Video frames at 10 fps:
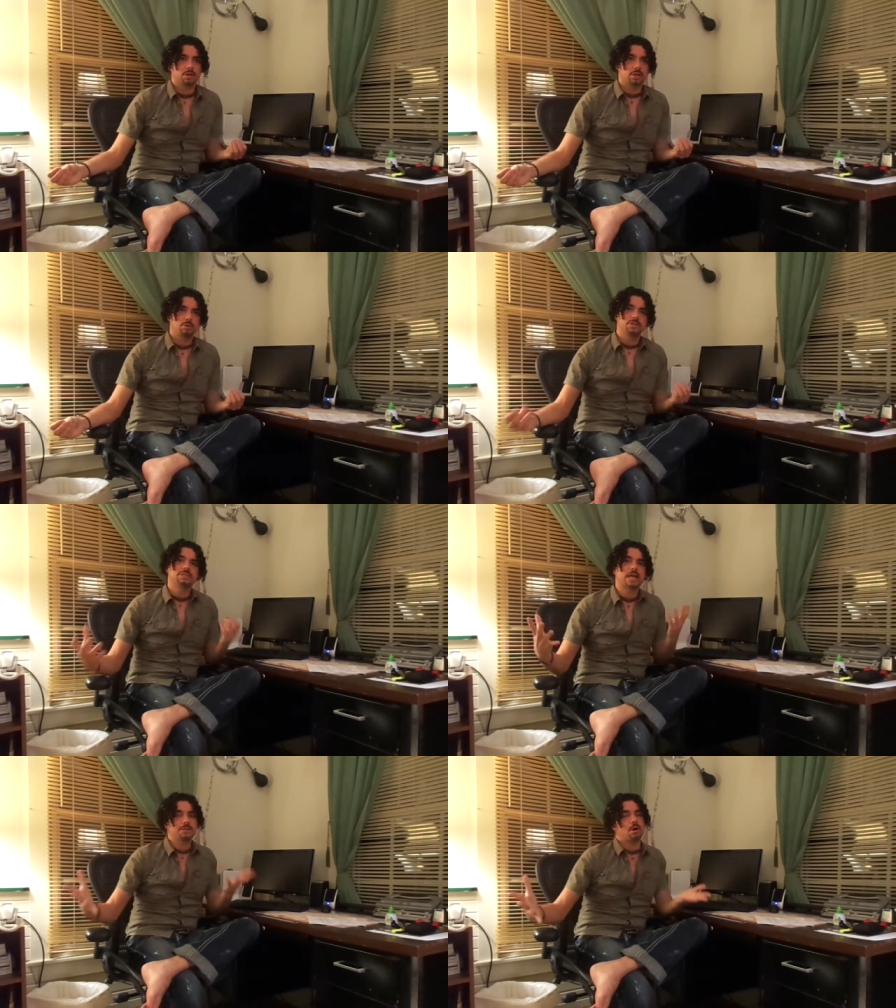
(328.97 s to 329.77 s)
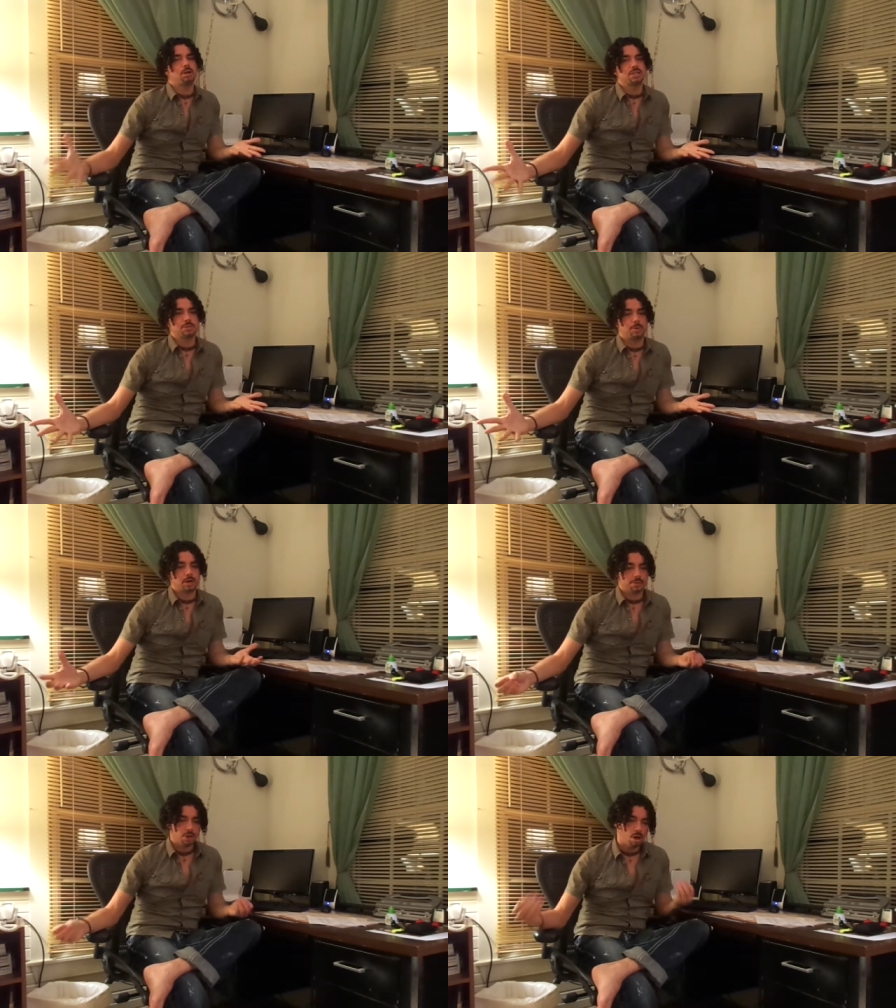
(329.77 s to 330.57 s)
he would send the Holy
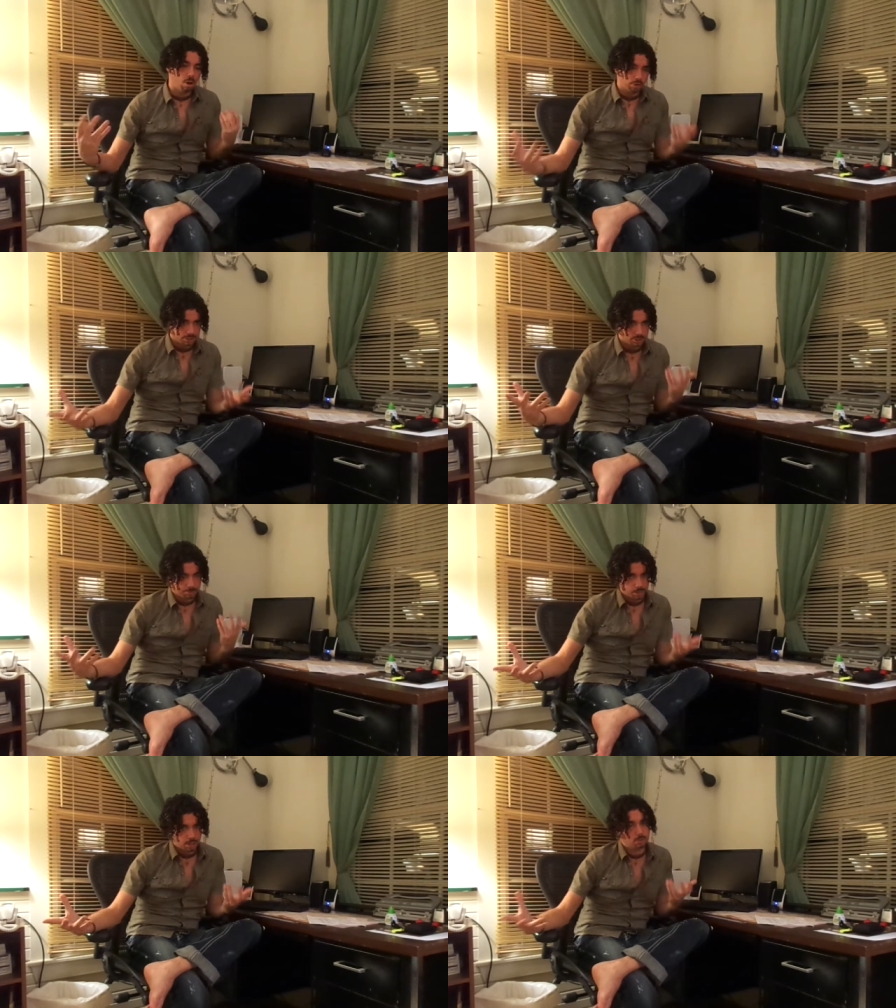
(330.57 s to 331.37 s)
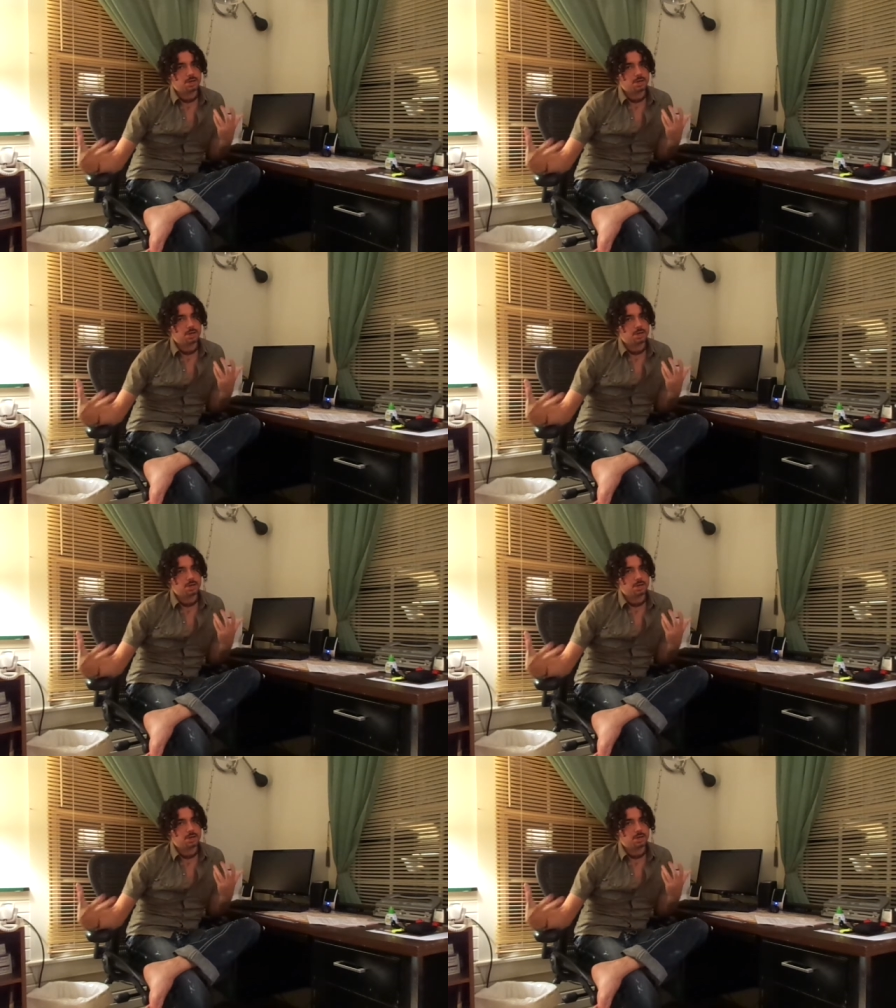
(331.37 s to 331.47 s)
Spirit and the Holy Spirit